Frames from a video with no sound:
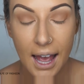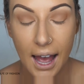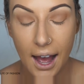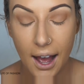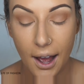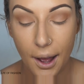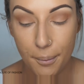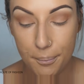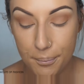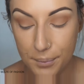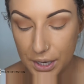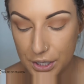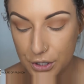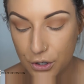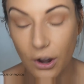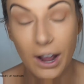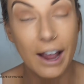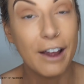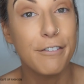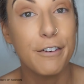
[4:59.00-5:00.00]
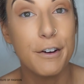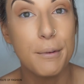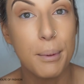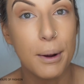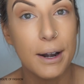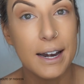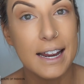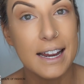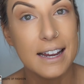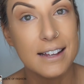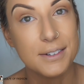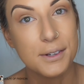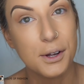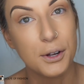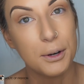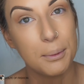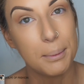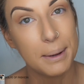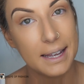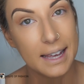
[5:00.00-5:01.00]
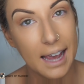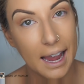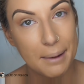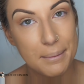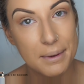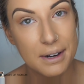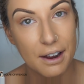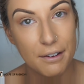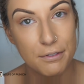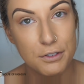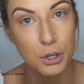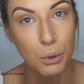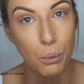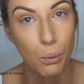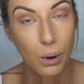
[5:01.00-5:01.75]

Not everybody is going to be game enough to